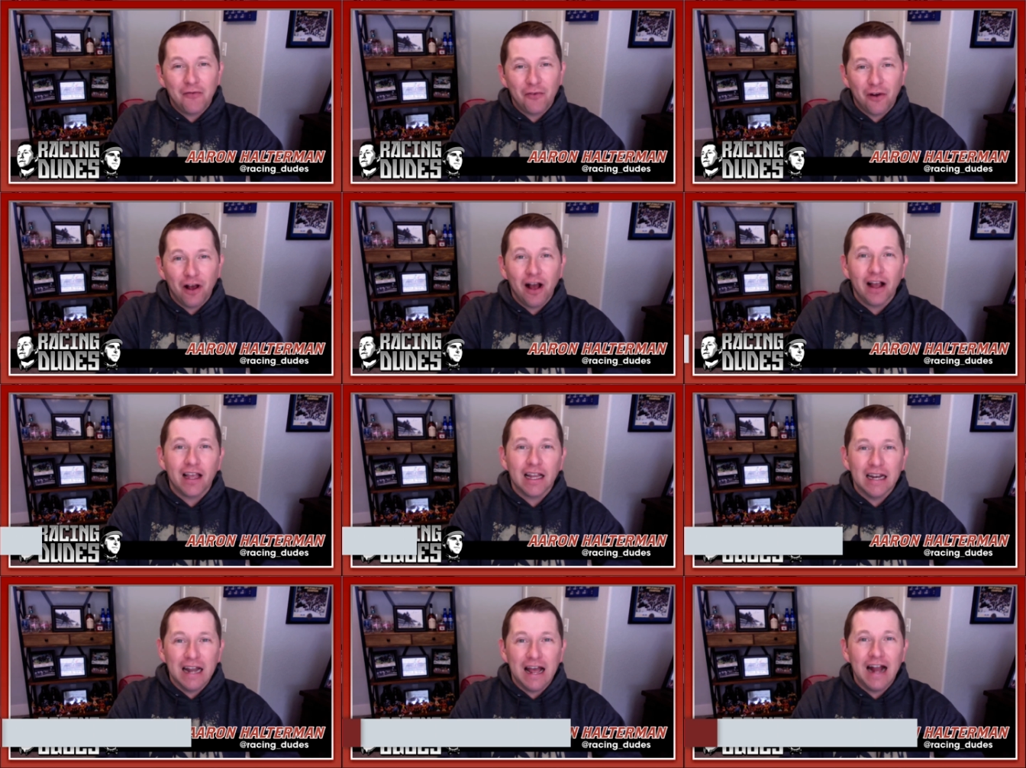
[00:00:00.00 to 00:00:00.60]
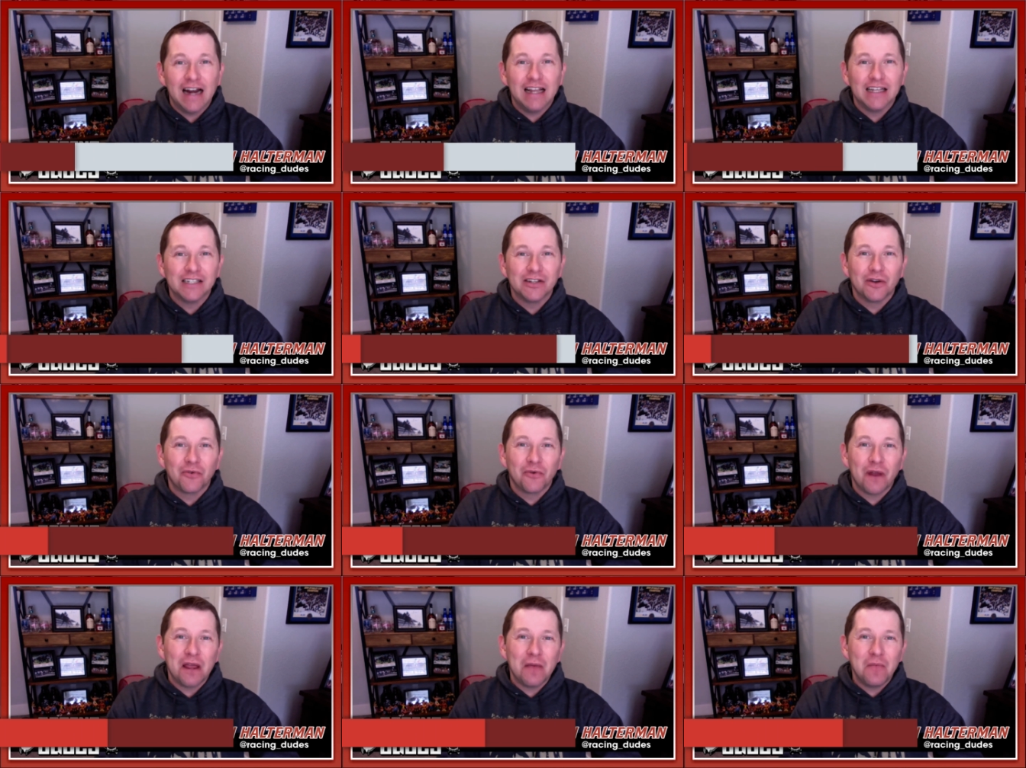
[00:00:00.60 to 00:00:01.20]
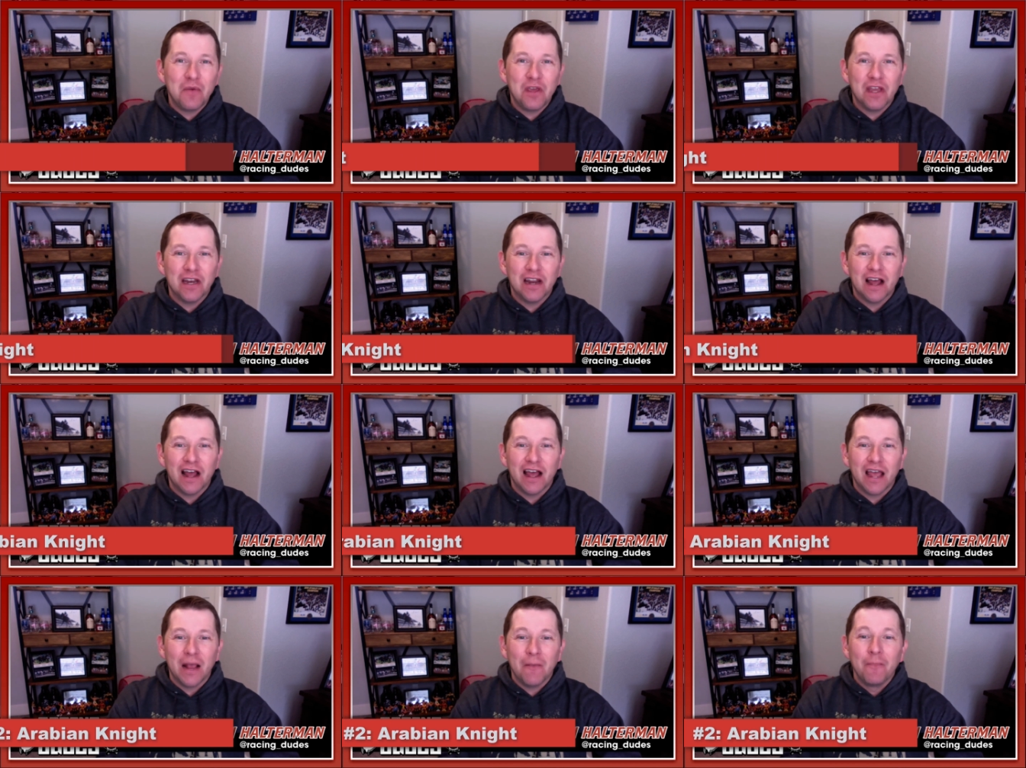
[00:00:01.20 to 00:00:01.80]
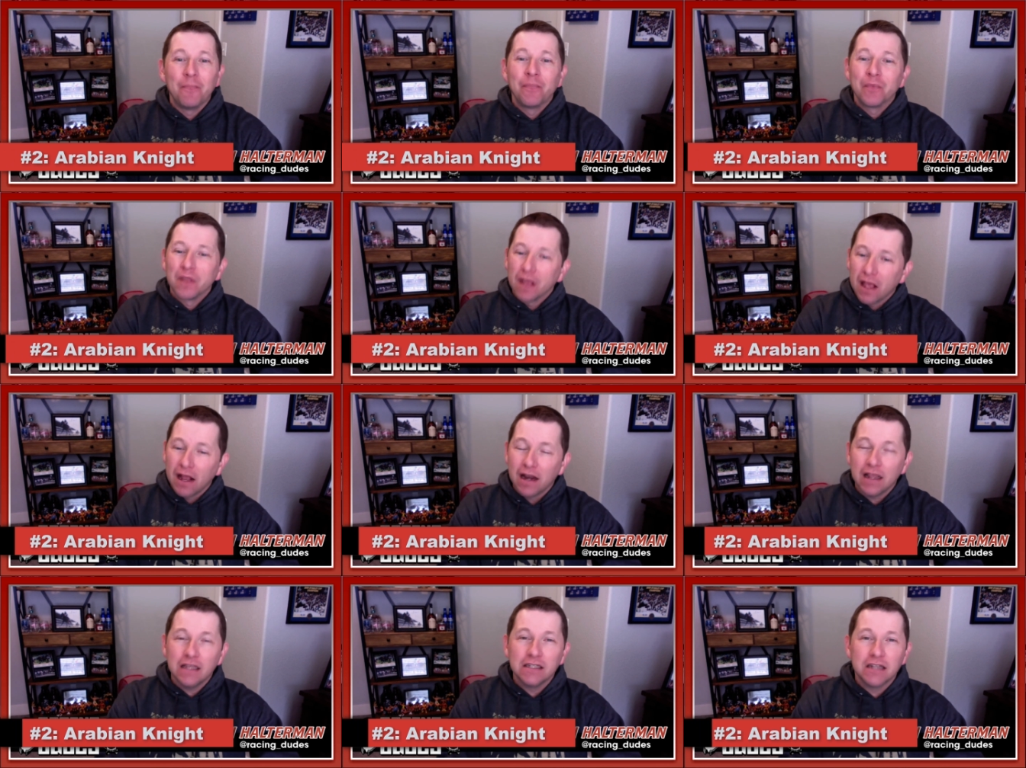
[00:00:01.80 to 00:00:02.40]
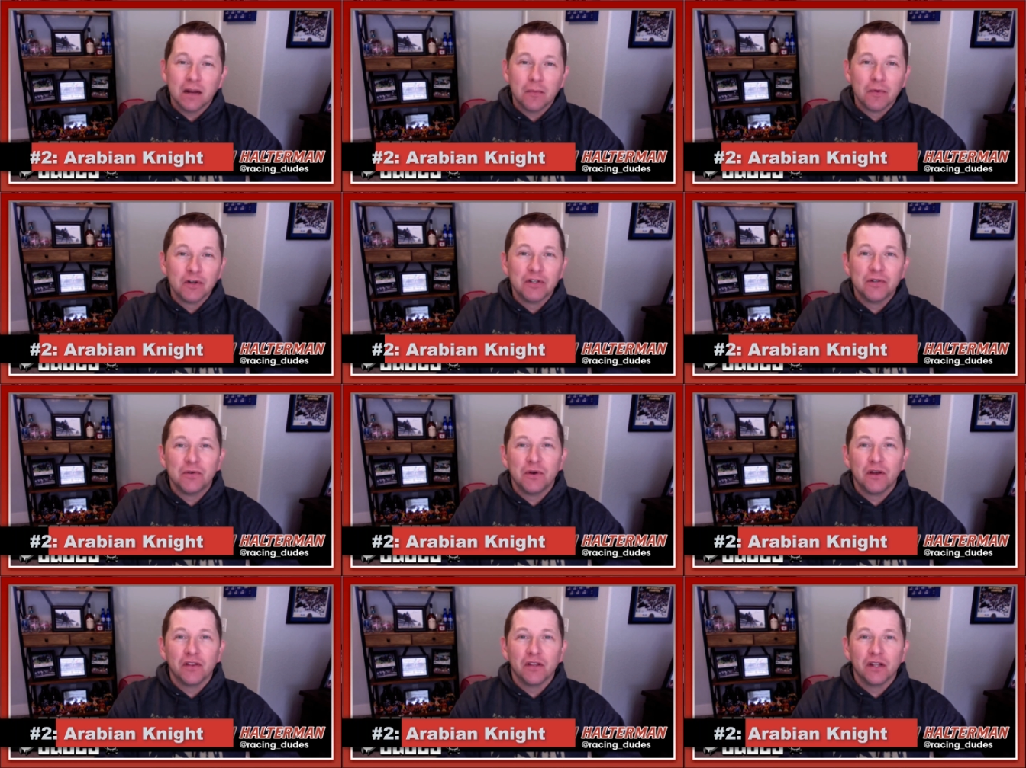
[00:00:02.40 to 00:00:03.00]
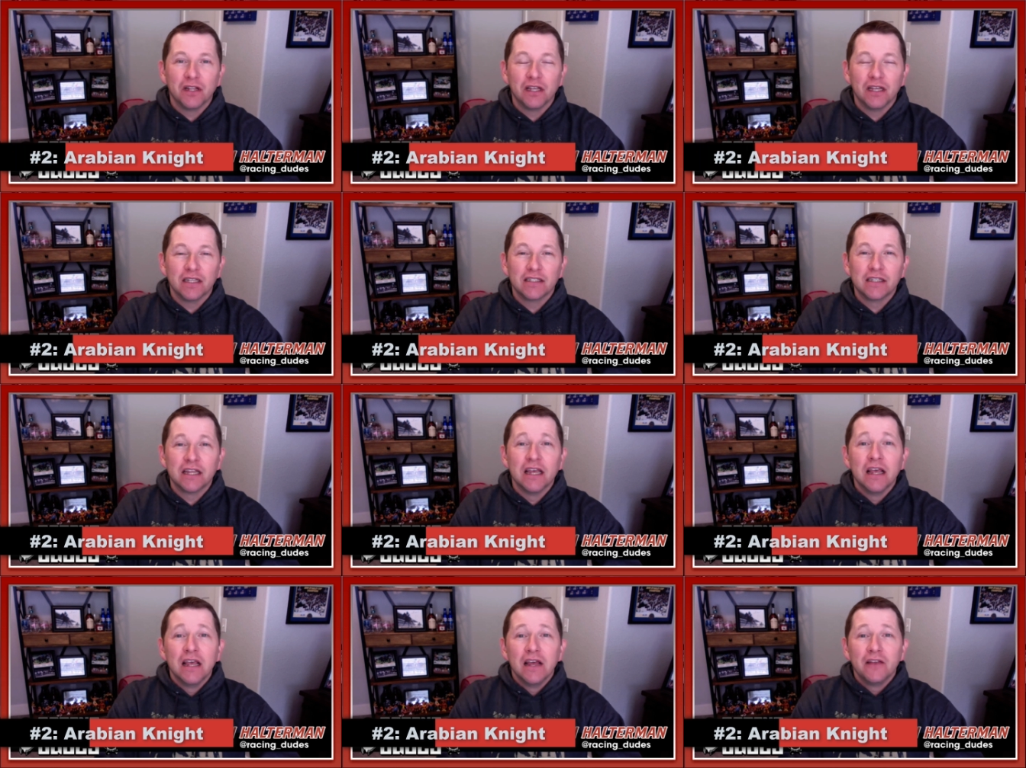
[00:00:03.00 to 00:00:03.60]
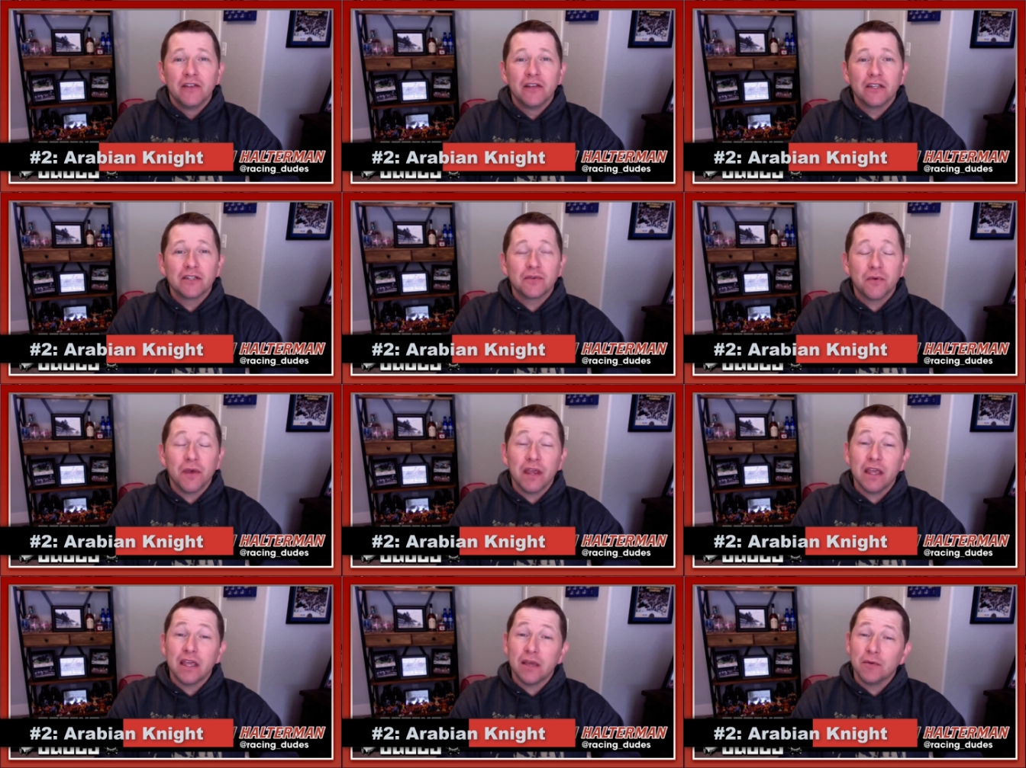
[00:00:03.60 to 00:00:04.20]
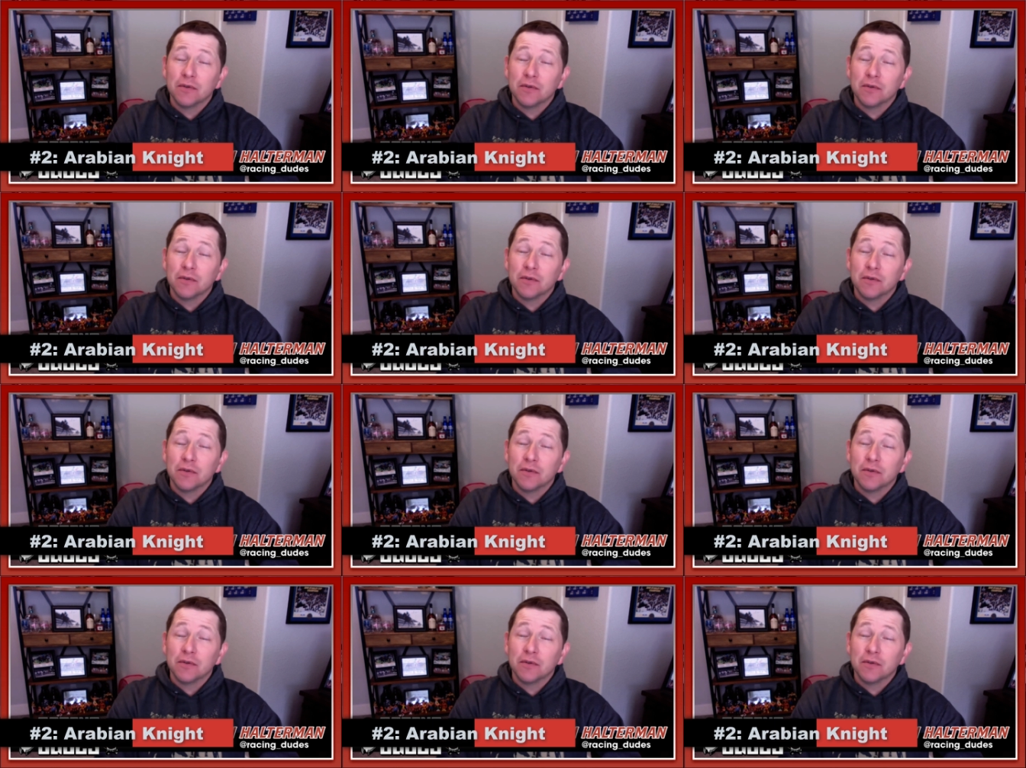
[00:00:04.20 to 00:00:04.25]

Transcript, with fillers: Rock, and that is Arabian Knight, and he's number two on the list this week.